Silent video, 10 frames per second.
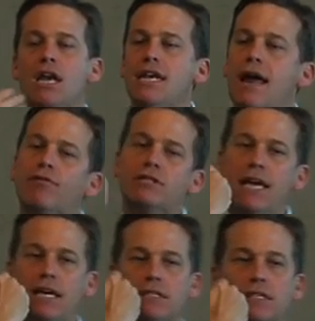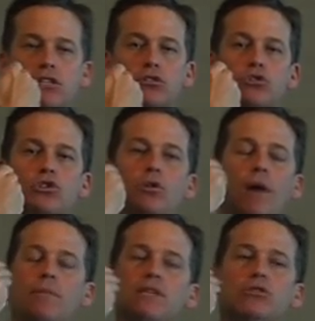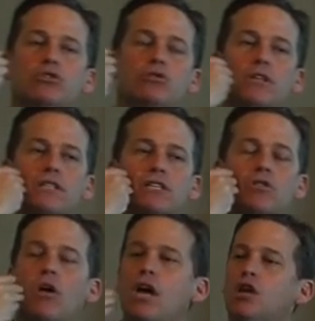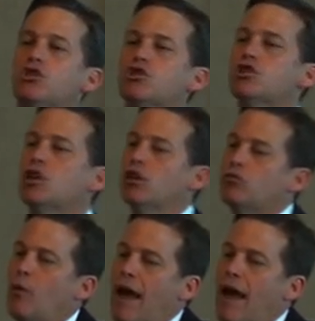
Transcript: Never take a mesial shooting distal, because you're just going to throw